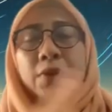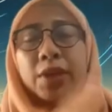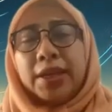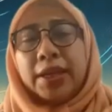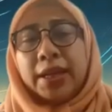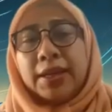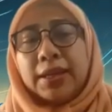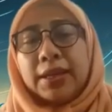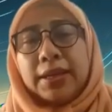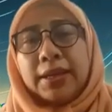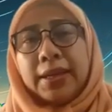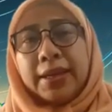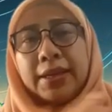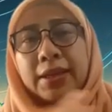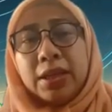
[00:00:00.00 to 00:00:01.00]
we can
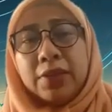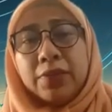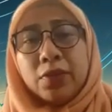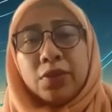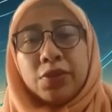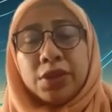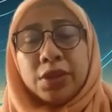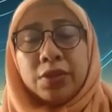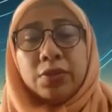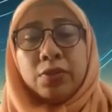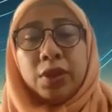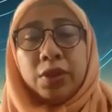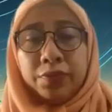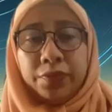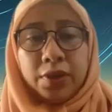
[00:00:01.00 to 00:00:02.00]
let the evolution
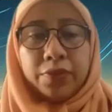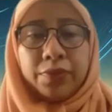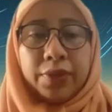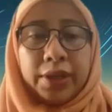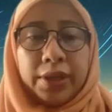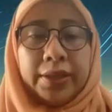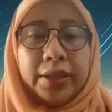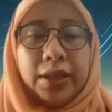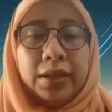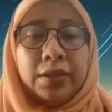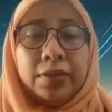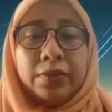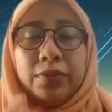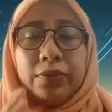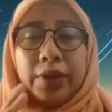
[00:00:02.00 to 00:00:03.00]
to evolve
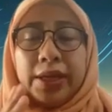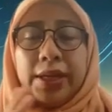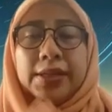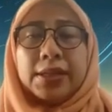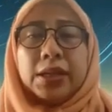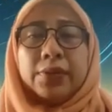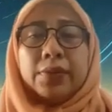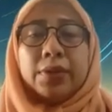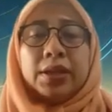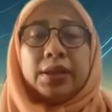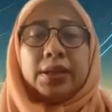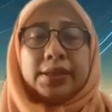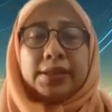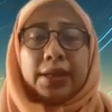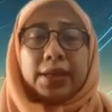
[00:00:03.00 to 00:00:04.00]
until what is our
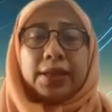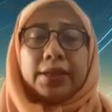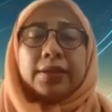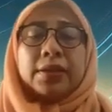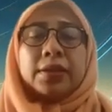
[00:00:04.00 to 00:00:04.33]
desired